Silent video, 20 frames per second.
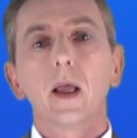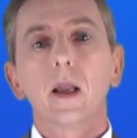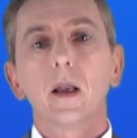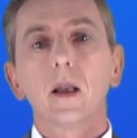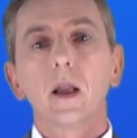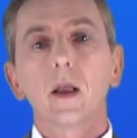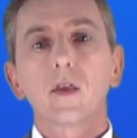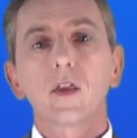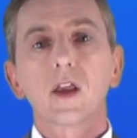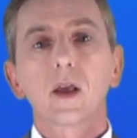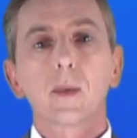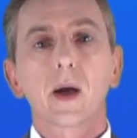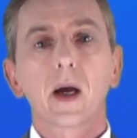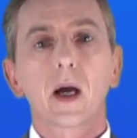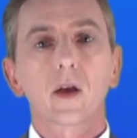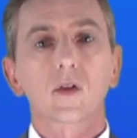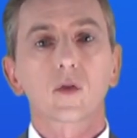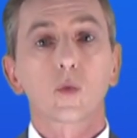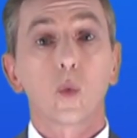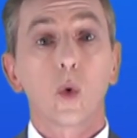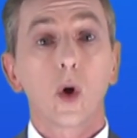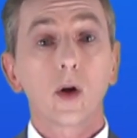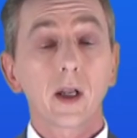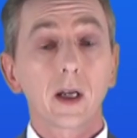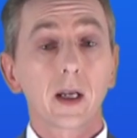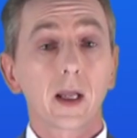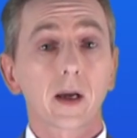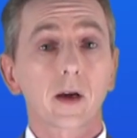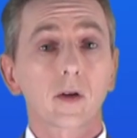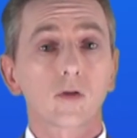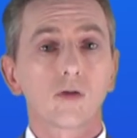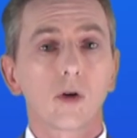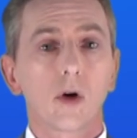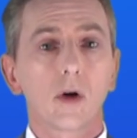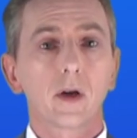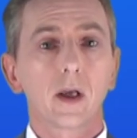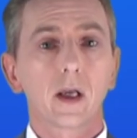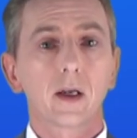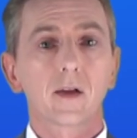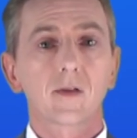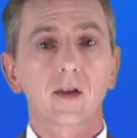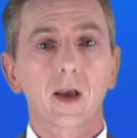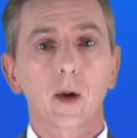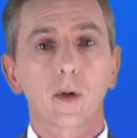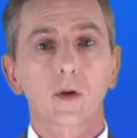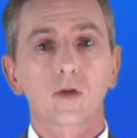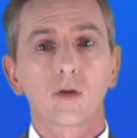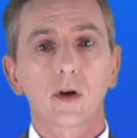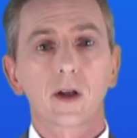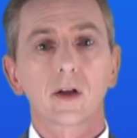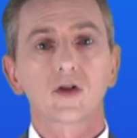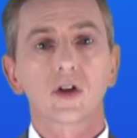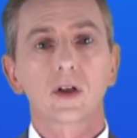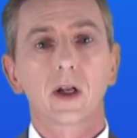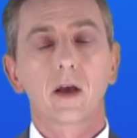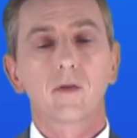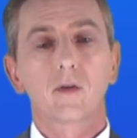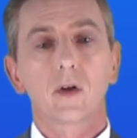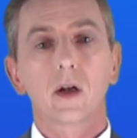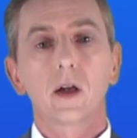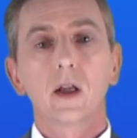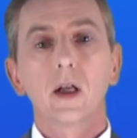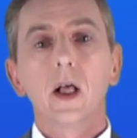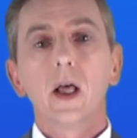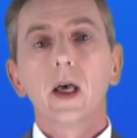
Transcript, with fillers: Lithium has one electron in its outer energy level,